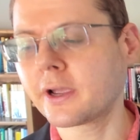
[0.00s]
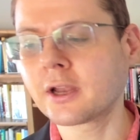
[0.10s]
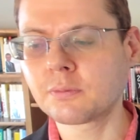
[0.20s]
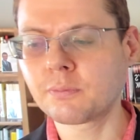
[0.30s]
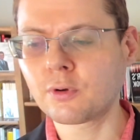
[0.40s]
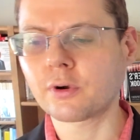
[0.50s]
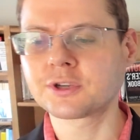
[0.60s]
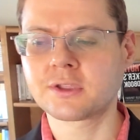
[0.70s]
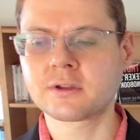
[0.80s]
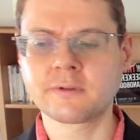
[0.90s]
and poor
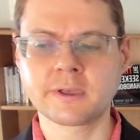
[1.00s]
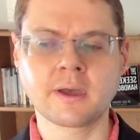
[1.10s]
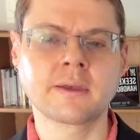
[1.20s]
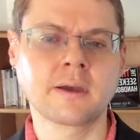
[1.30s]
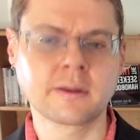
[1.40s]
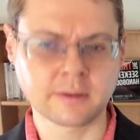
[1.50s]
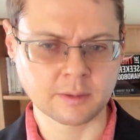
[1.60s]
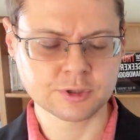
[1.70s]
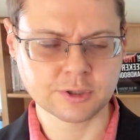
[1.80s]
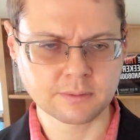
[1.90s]
generative AI
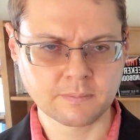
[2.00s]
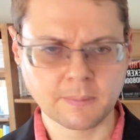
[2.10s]
adoption.